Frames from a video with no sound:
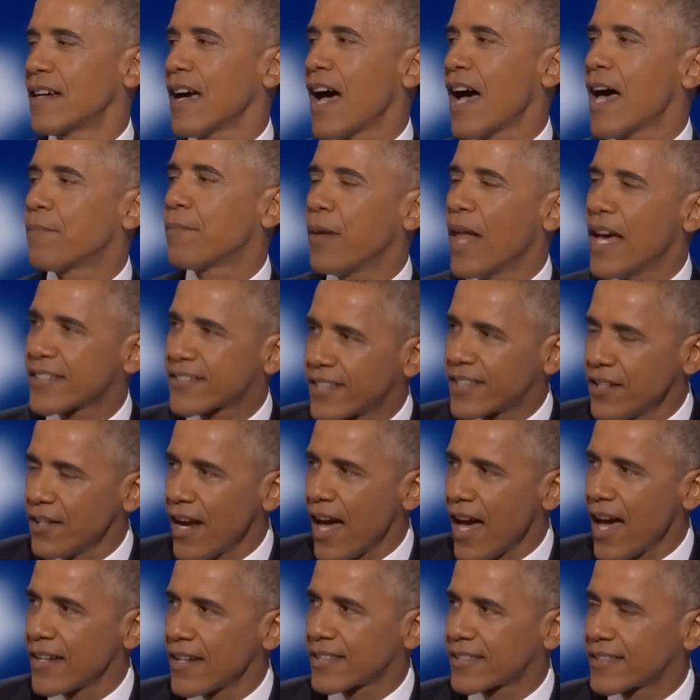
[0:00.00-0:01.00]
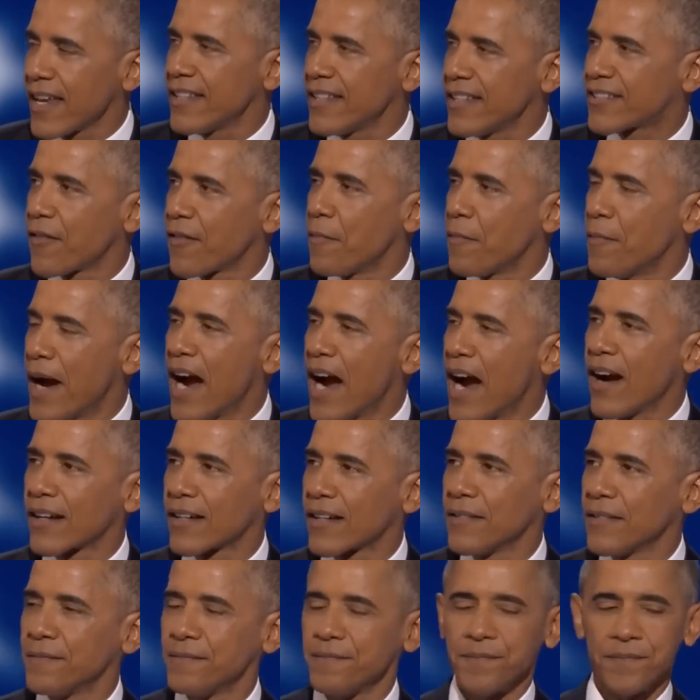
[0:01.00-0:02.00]
God bless the United States of
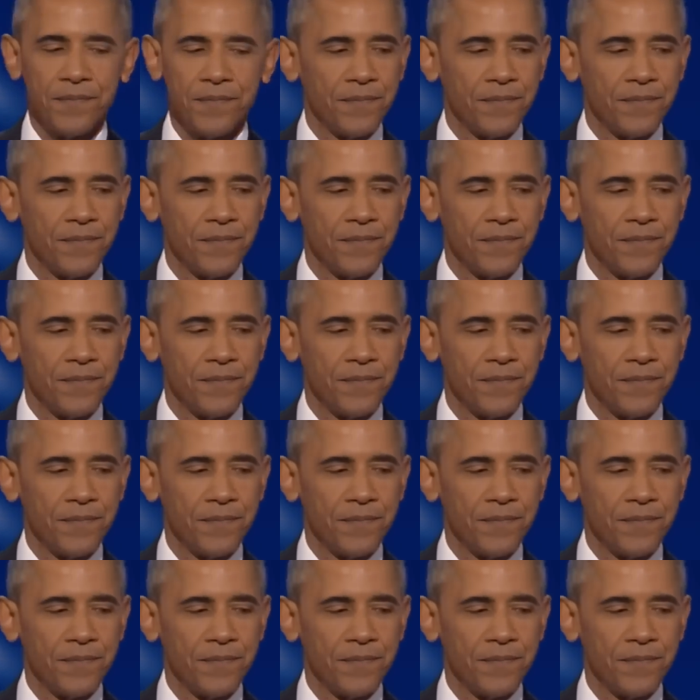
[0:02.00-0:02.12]
America.